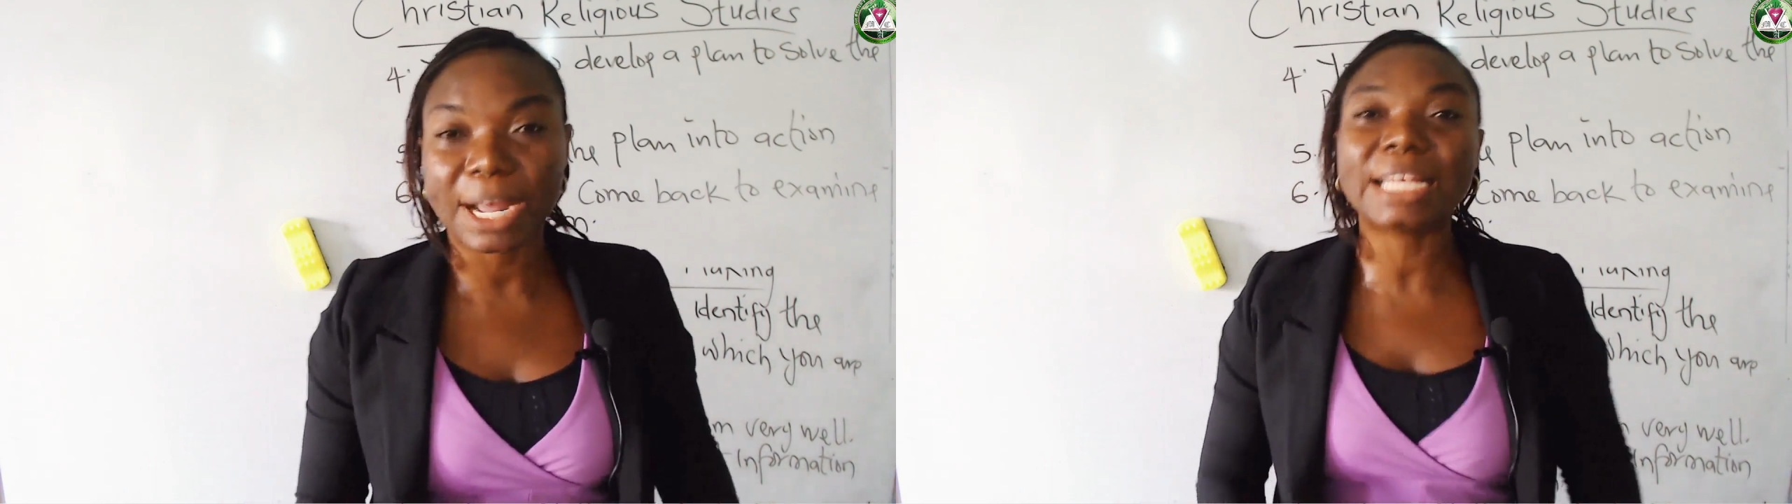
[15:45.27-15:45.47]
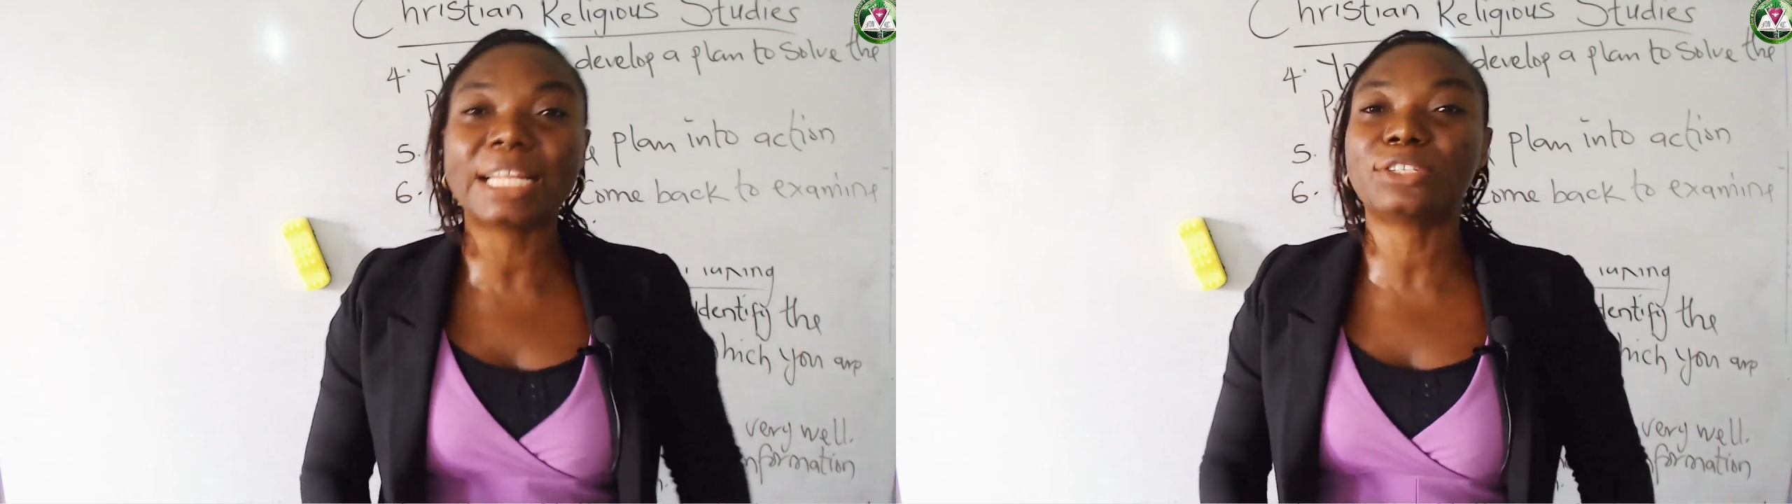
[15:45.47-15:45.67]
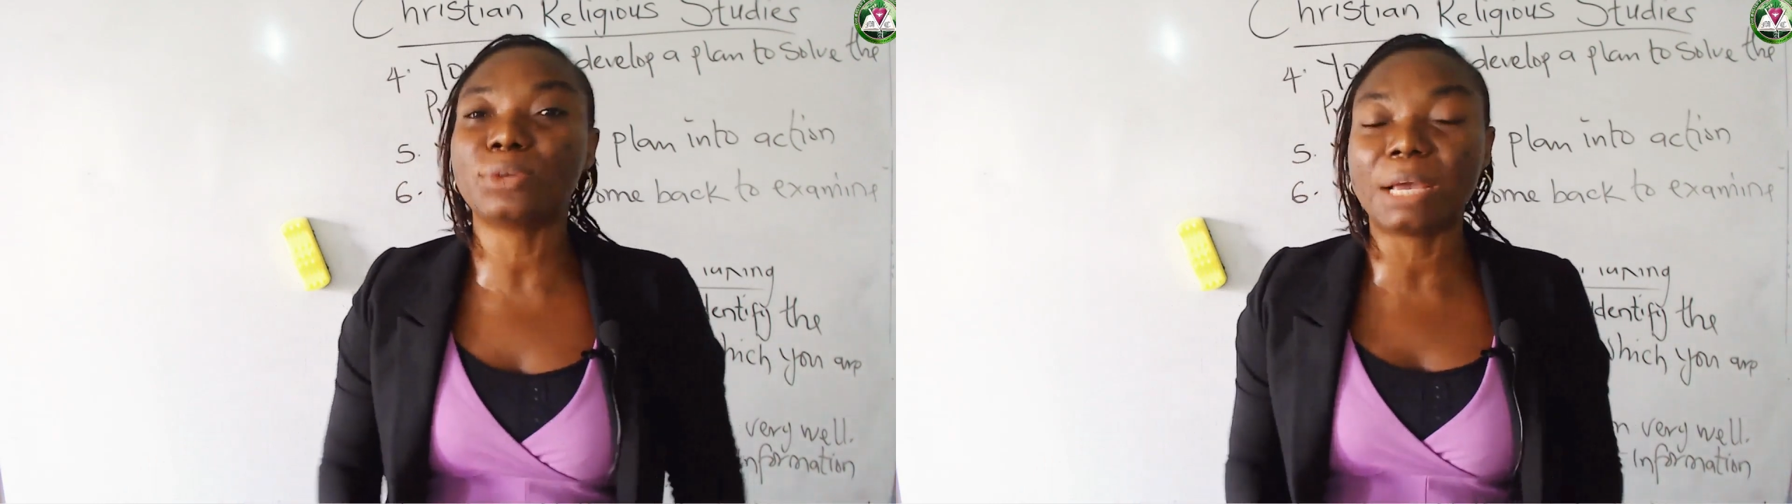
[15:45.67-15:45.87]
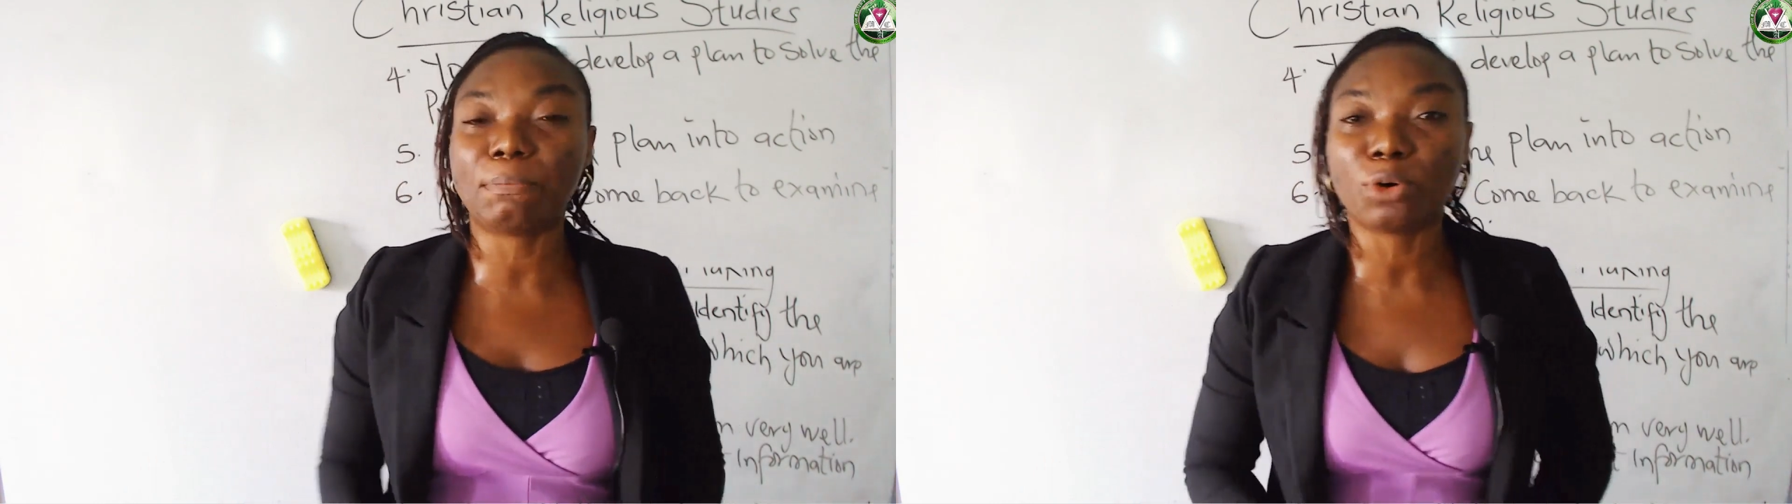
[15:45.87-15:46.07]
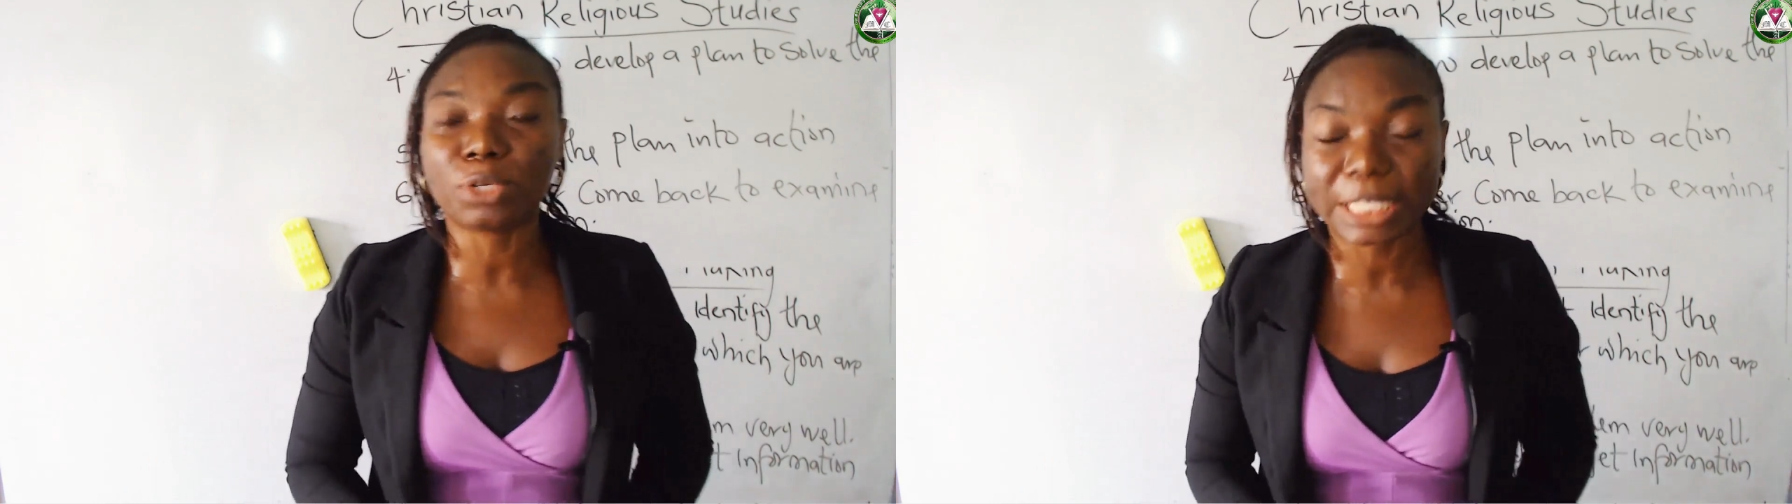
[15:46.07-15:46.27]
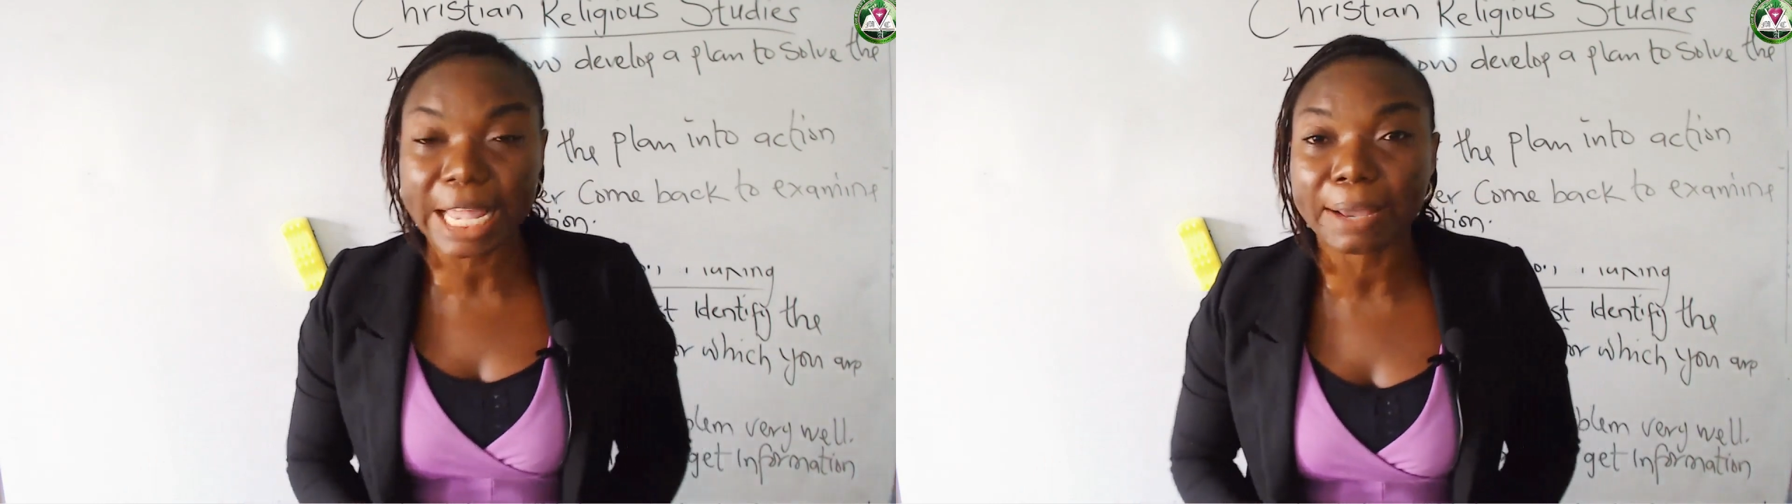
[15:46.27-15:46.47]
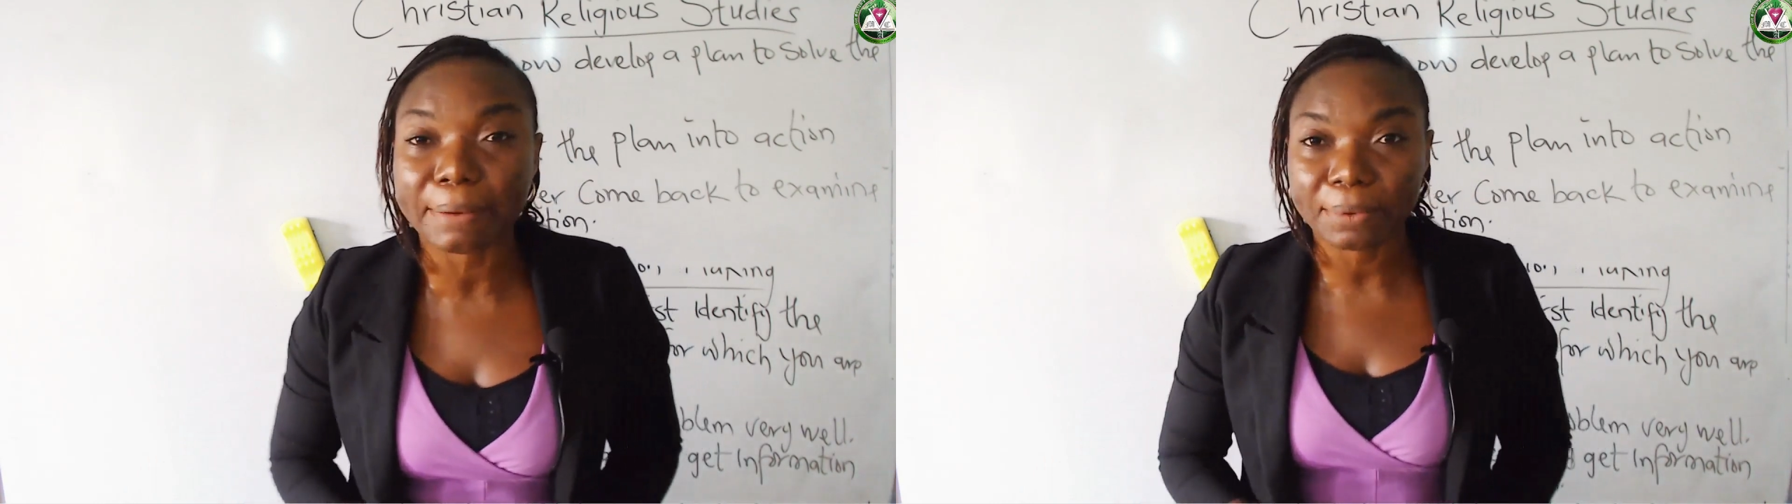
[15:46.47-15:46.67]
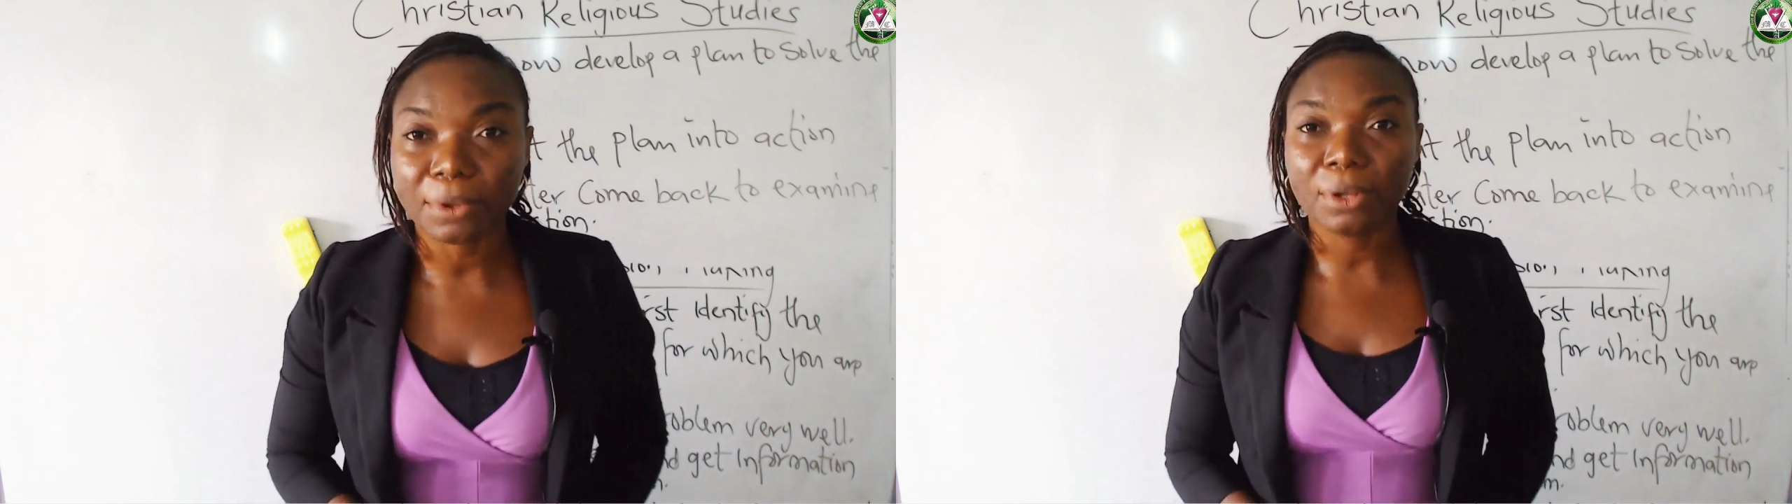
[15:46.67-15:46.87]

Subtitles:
And they took a bold step.